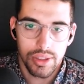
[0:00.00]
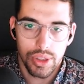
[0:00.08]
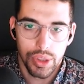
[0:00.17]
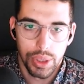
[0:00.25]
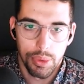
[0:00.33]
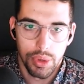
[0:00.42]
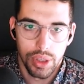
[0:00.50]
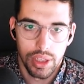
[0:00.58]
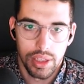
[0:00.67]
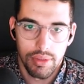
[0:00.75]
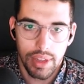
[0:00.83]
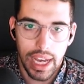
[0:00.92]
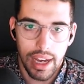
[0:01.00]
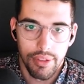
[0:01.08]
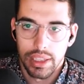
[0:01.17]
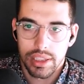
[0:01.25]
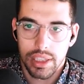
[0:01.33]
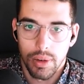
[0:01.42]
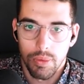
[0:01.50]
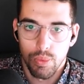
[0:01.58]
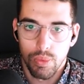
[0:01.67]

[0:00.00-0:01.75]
So you would have some